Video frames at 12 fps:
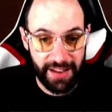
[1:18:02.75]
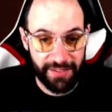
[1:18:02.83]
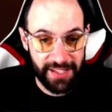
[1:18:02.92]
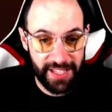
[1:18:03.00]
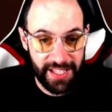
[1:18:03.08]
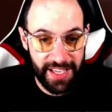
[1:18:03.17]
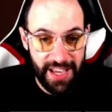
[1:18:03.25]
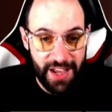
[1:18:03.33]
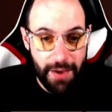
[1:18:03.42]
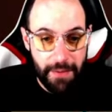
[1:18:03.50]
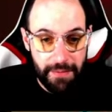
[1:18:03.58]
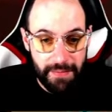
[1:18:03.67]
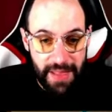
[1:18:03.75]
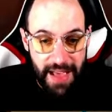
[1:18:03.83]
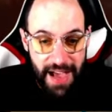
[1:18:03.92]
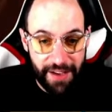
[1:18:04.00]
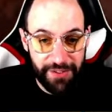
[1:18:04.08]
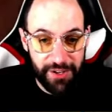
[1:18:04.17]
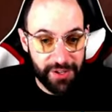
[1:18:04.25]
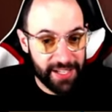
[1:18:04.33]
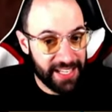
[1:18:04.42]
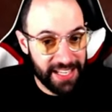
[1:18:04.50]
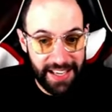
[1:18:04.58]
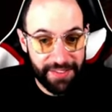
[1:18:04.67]
N F T after
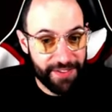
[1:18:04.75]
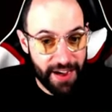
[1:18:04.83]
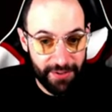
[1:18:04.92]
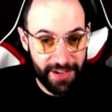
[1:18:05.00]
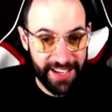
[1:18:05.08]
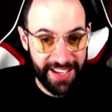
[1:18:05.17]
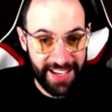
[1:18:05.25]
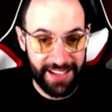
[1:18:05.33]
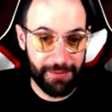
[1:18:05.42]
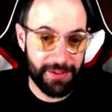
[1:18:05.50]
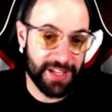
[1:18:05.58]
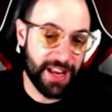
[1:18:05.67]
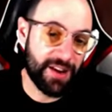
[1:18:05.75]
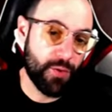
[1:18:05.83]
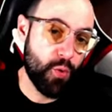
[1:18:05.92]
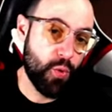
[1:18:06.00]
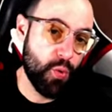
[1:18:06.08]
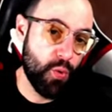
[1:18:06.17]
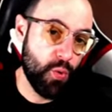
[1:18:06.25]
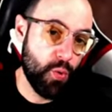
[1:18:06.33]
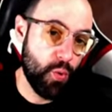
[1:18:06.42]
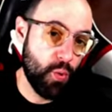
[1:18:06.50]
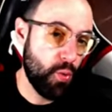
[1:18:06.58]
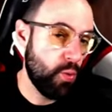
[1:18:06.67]
killing a fauna, and it was like,
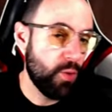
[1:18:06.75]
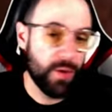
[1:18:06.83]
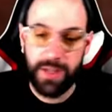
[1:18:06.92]
ooh.